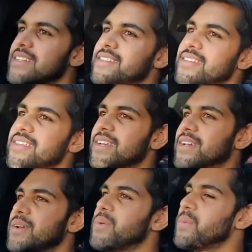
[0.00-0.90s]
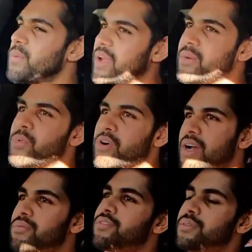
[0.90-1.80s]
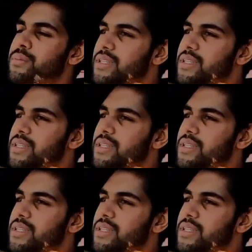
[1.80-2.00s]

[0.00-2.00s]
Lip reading: It's way more comfortable